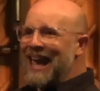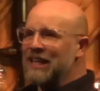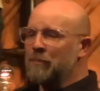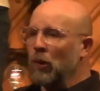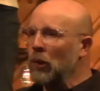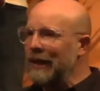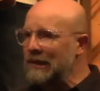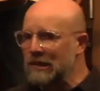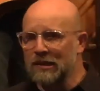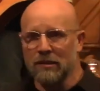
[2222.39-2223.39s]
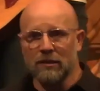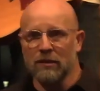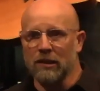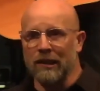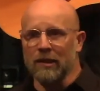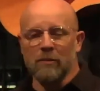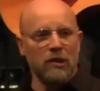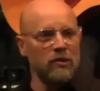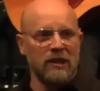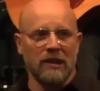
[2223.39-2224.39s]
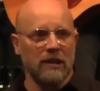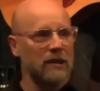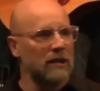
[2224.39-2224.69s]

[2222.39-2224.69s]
any point in the music,